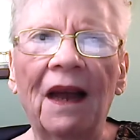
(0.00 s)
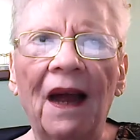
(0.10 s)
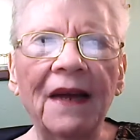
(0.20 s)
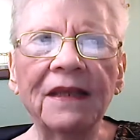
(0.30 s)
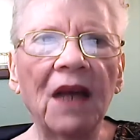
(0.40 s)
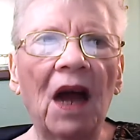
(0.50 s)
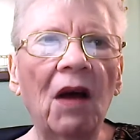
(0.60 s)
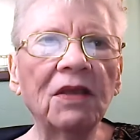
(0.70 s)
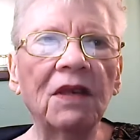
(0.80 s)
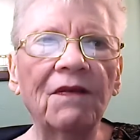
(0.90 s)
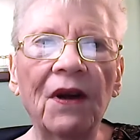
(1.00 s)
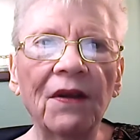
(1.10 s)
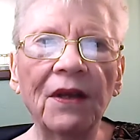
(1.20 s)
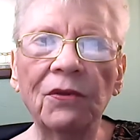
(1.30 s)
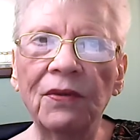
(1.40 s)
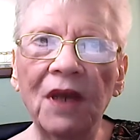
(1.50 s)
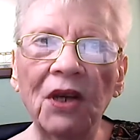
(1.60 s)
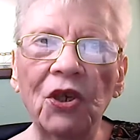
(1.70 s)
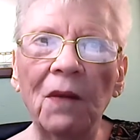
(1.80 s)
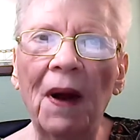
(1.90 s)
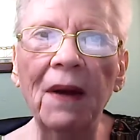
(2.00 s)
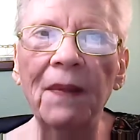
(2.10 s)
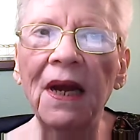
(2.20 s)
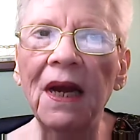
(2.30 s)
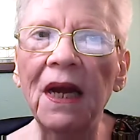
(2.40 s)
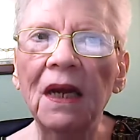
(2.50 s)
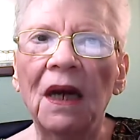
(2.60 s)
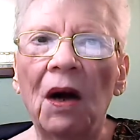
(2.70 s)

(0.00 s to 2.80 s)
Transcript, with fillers: As to how severe this recession might be,